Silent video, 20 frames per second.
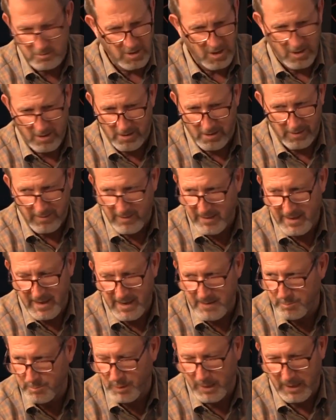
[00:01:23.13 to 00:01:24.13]
No, they
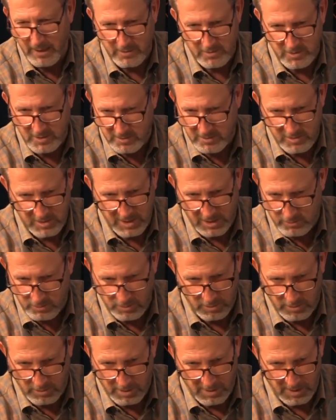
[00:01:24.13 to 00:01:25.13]
can't pronounce it in
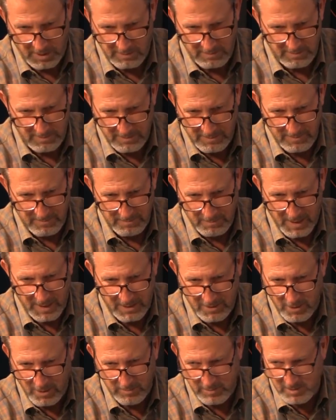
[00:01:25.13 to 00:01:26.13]
Central Oregon.
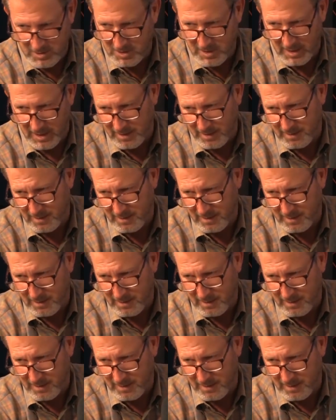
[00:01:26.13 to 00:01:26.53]
Make no mistake.